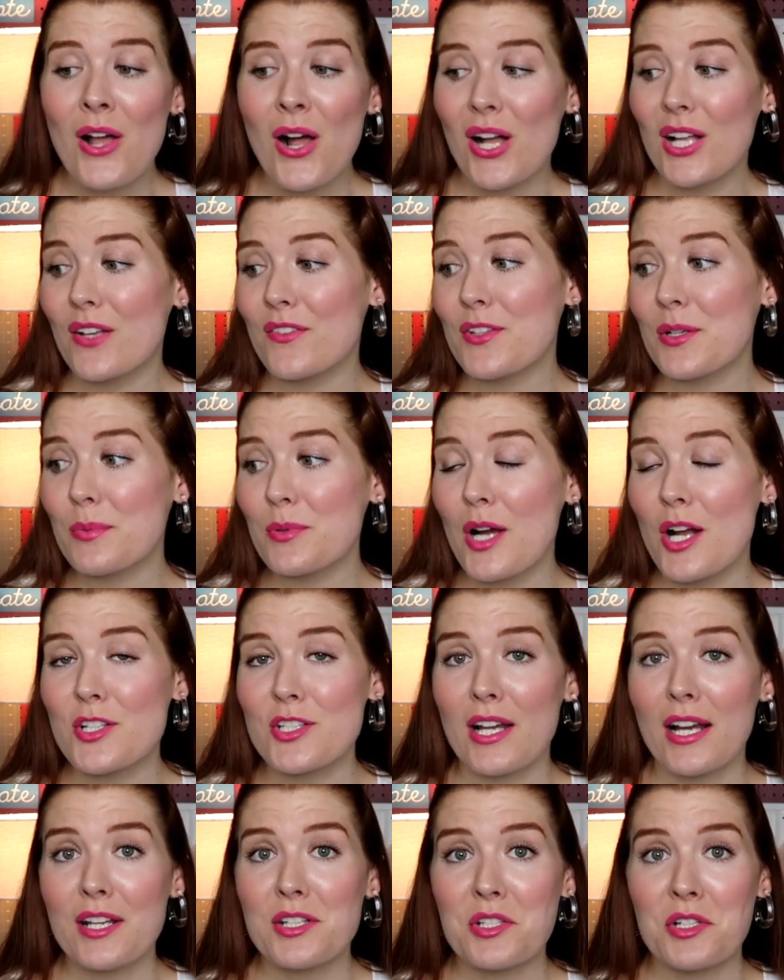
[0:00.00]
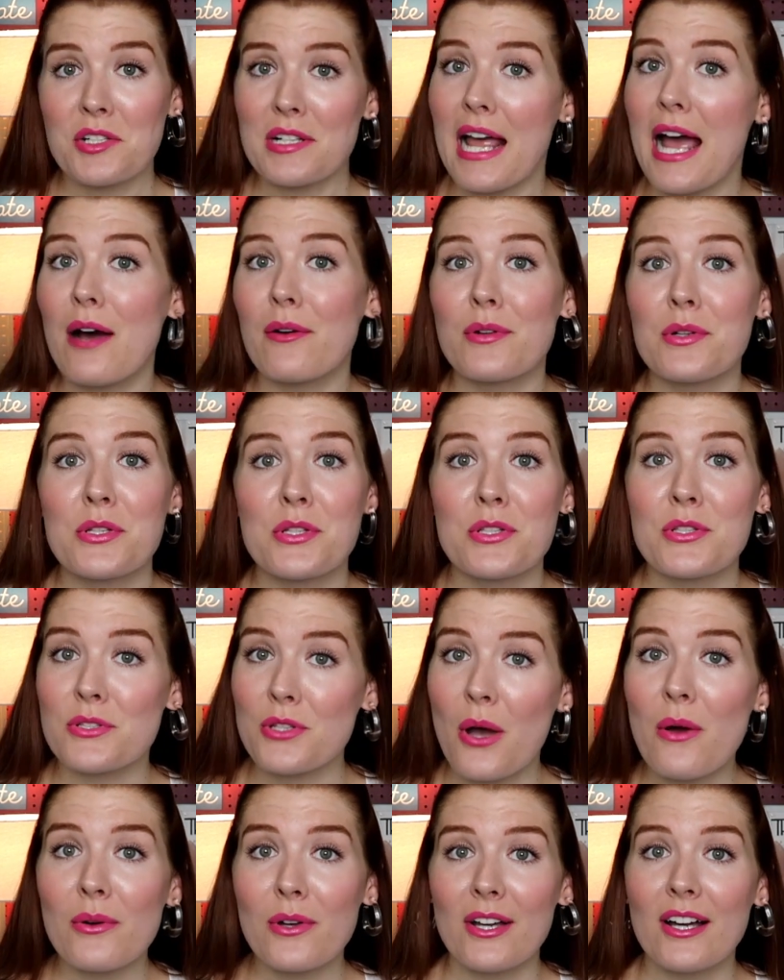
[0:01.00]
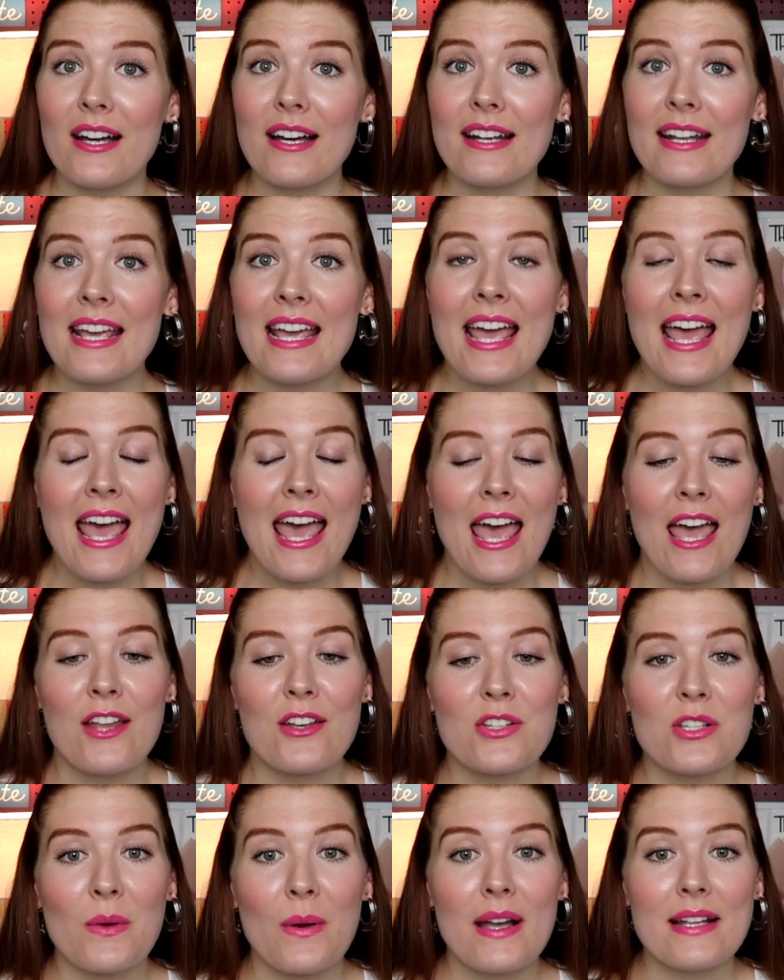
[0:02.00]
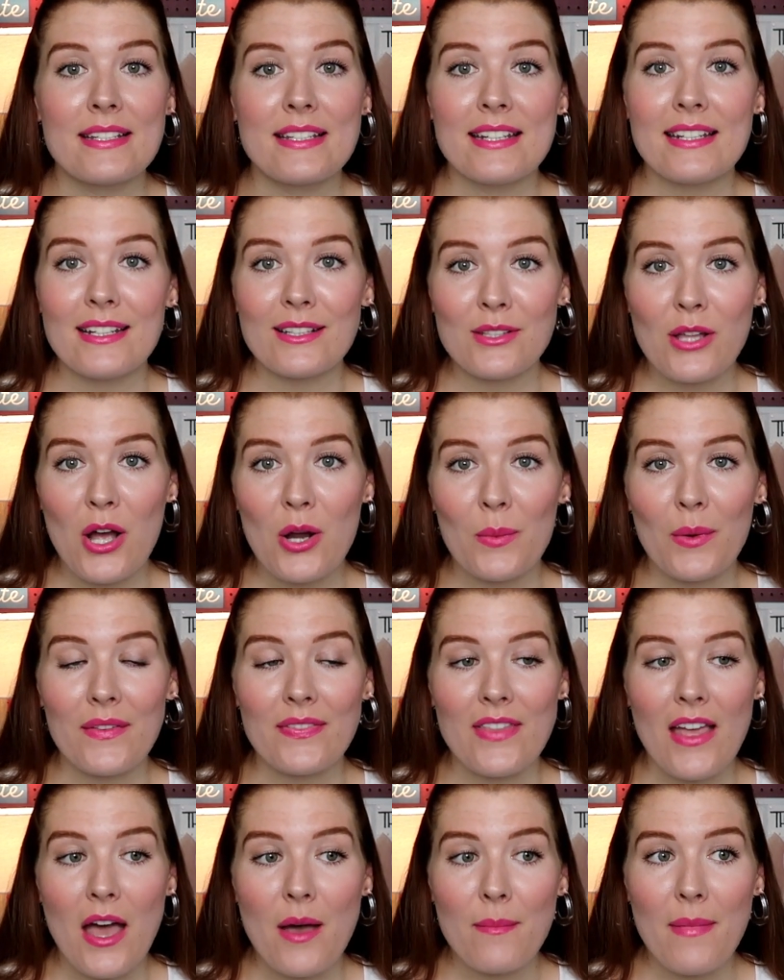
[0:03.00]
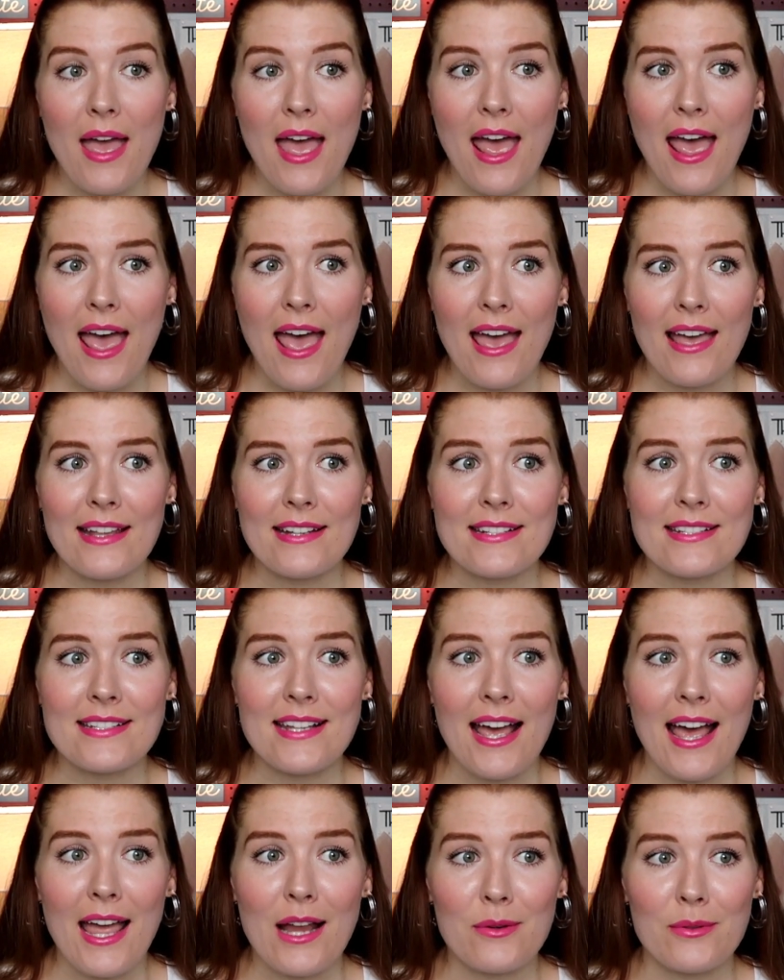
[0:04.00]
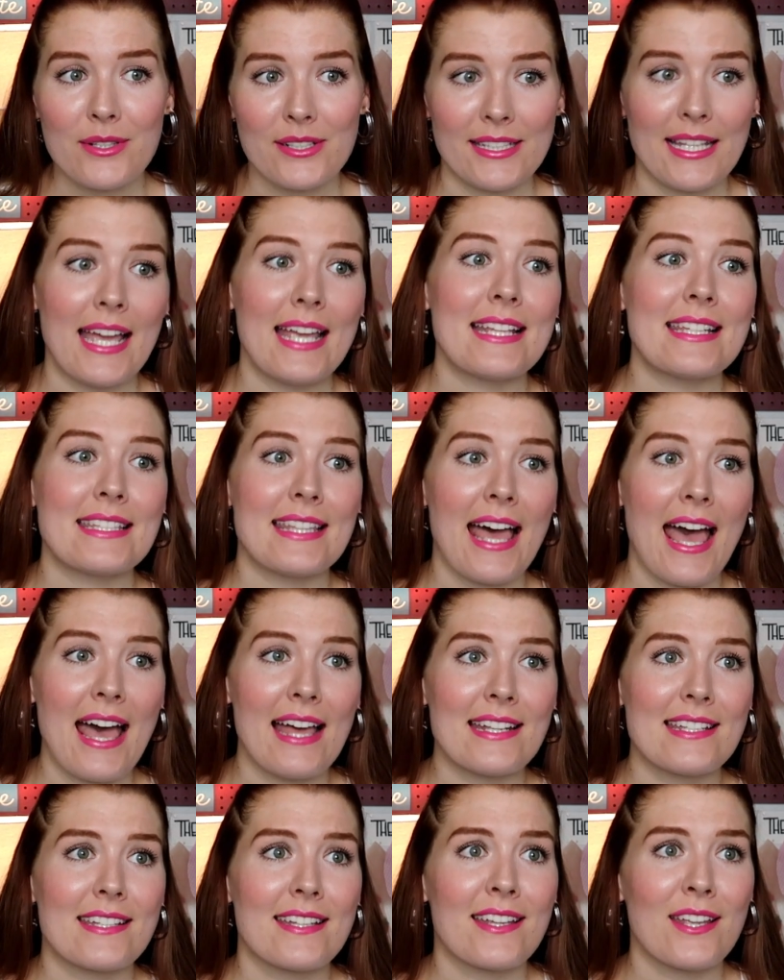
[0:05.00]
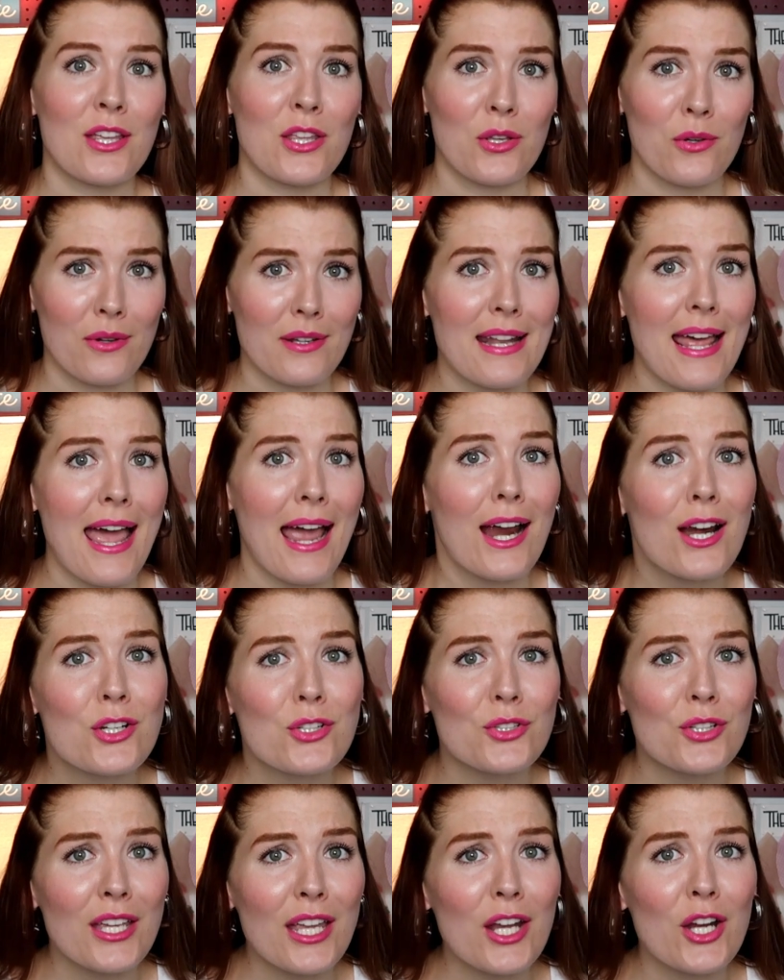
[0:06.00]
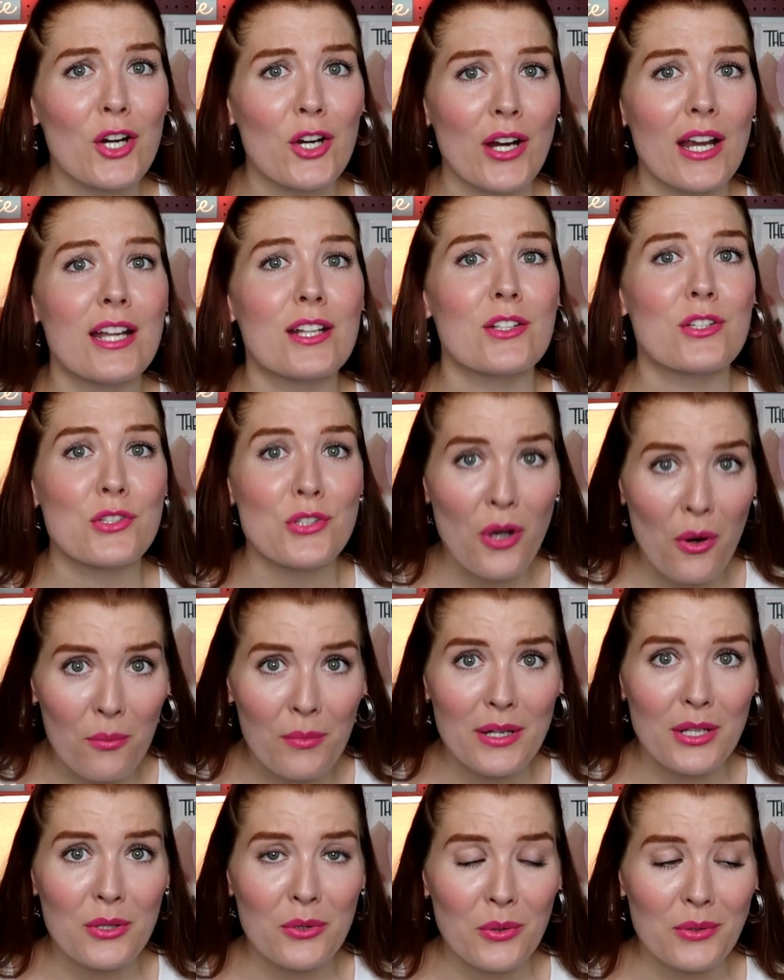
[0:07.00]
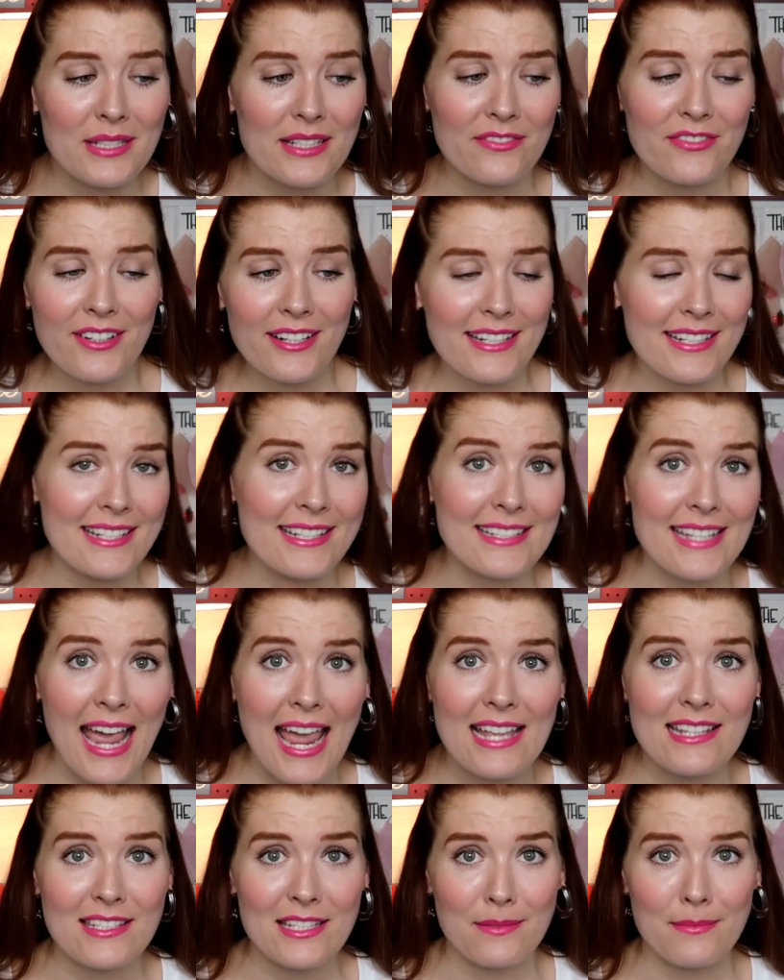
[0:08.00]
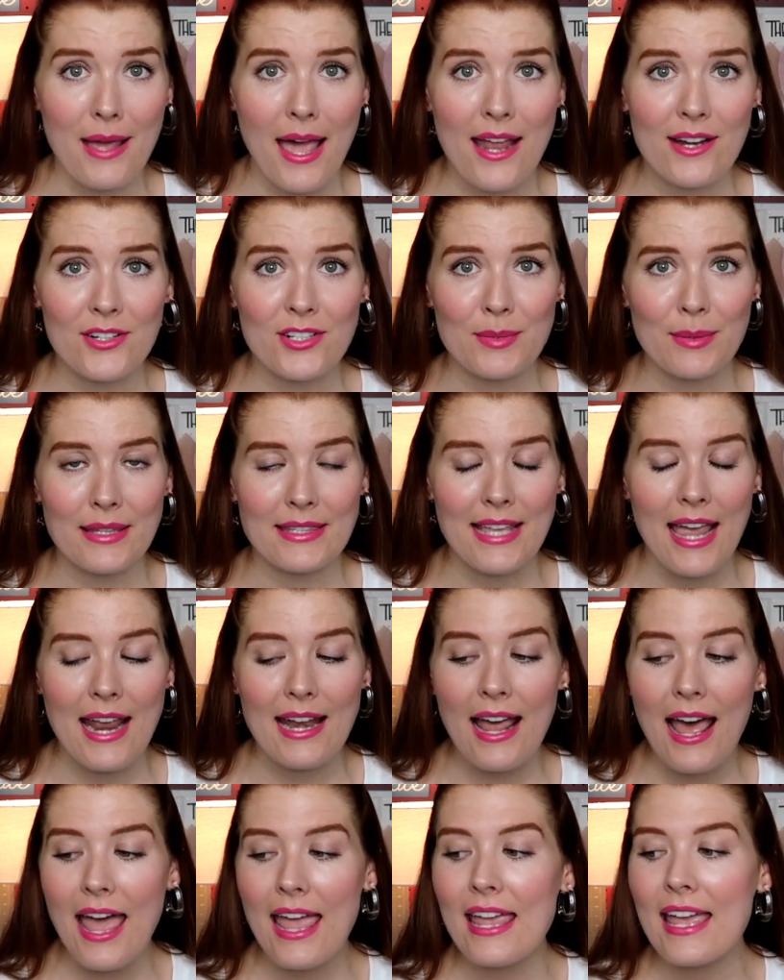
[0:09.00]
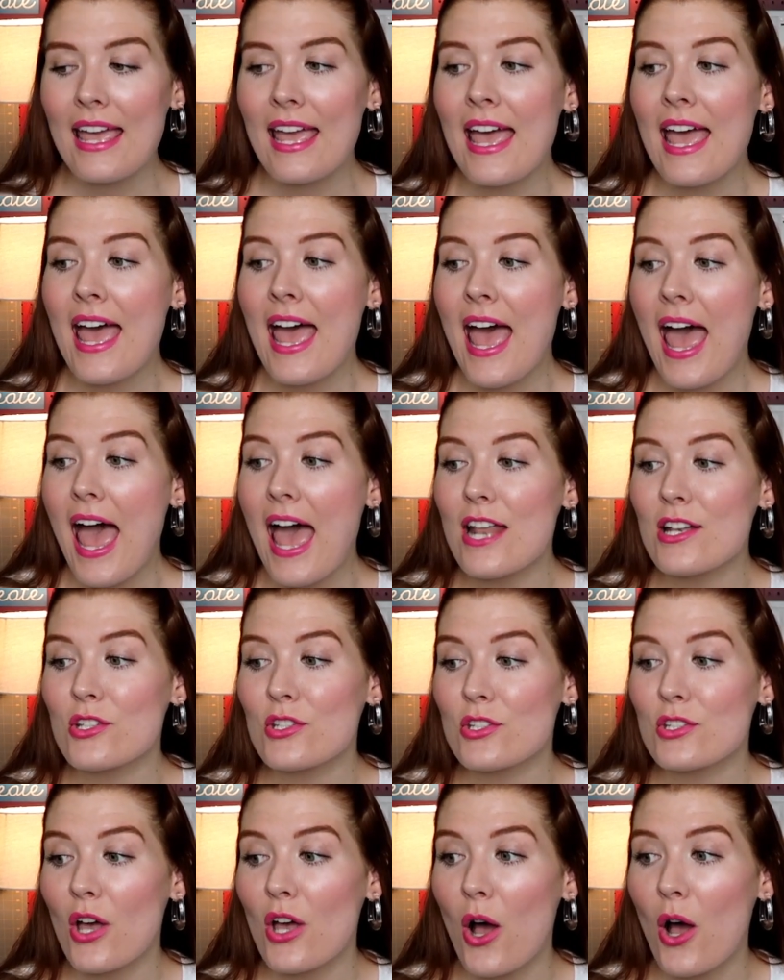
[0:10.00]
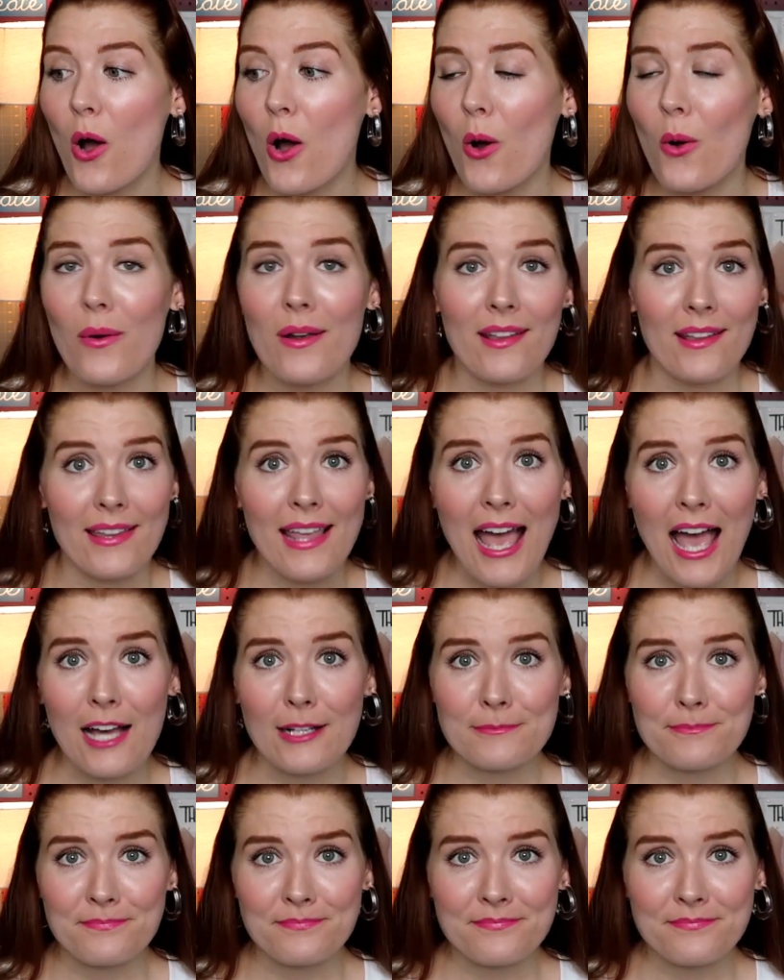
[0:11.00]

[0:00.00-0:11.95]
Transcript: All of their projects turned out so good, and so I did it along with them, and I realized that you can actually create so many cool different designs and patterns with tie-dye. And so yeah,